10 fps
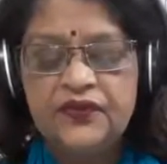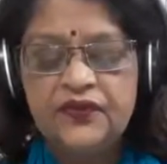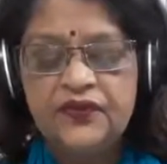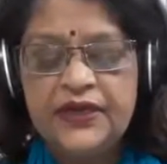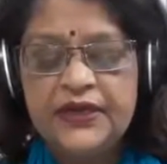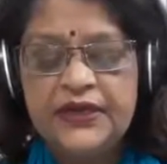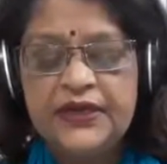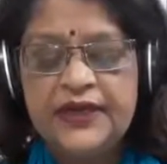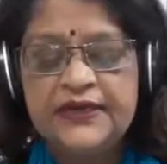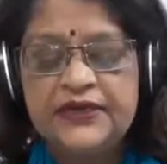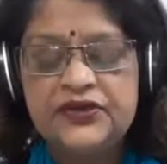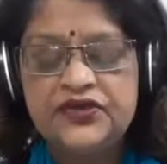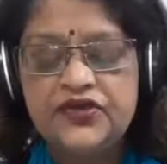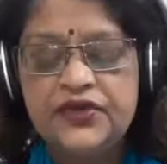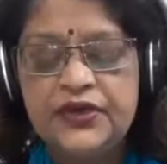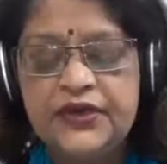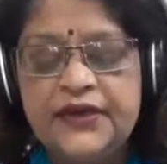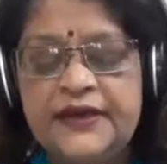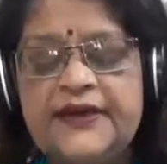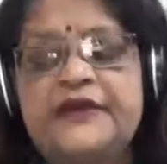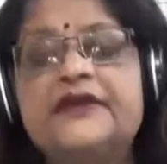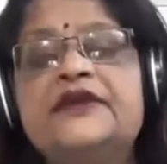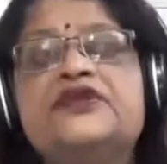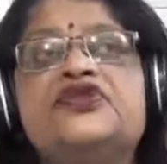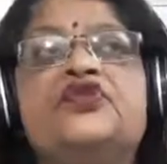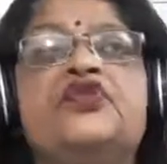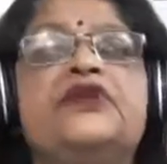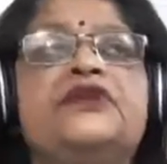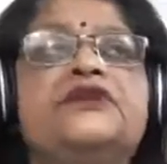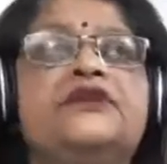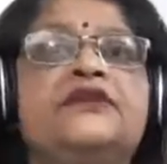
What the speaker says: One day, an intruder entered his cottage.